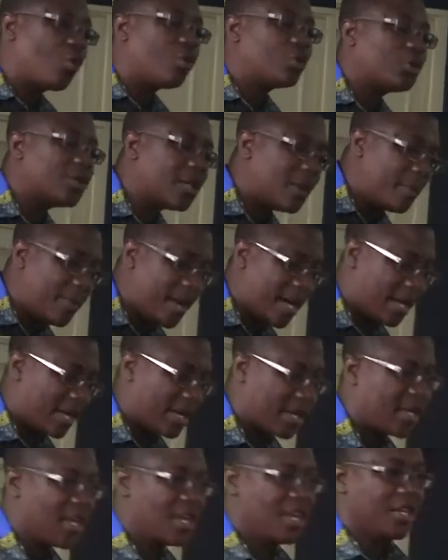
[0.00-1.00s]
go to the bank,
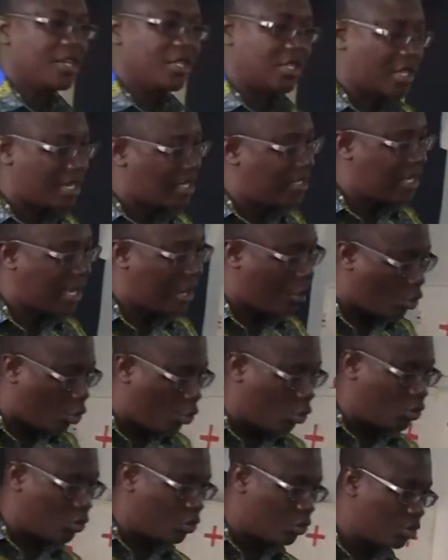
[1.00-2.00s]
change their
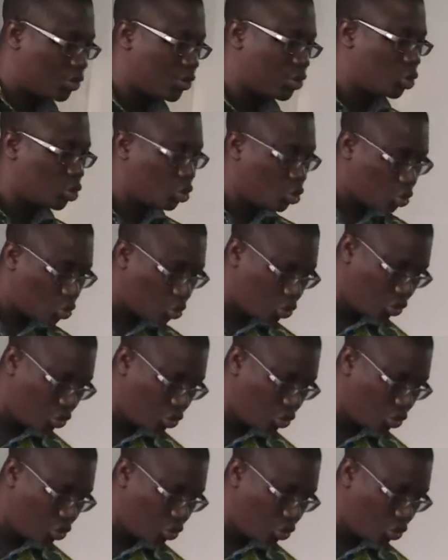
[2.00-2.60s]
old notes to